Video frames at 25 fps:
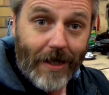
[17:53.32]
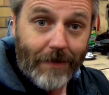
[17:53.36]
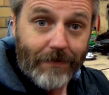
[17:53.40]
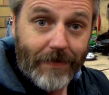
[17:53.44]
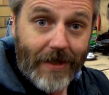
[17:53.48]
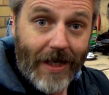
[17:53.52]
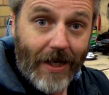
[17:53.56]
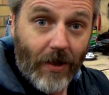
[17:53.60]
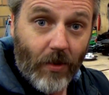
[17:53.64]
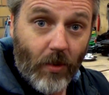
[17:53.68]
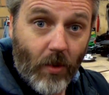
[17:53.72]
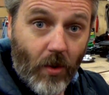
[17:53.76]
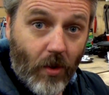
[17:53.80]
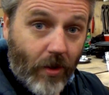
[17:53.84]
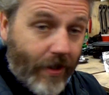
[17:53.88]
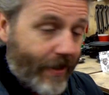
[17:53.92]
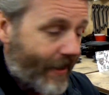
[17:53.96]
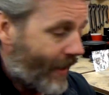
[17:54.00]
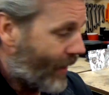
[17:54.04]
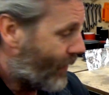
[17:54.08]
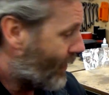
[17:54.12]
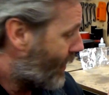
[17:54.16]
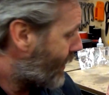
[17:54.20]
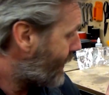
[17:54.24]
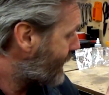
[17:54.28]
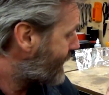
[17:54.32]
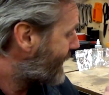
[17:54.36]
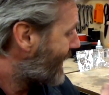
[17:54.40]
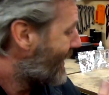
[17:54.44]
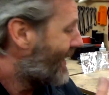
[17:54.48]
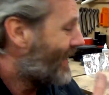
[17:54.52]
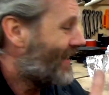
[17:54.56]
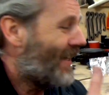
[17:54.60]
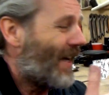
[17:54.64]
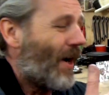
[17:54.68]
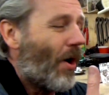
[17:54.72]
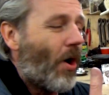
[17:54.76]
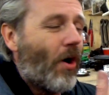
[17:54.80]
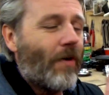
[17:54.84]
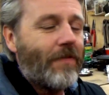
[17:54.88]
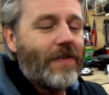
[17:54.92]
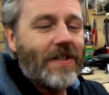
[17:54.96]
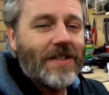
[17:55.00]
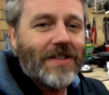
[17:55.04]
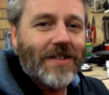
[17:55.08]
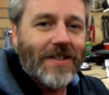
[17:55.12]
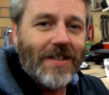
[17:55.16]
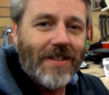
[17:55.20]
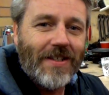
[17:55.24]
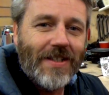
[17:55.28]
up that water, no worries. Now,
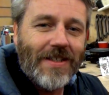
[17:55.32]
obviously,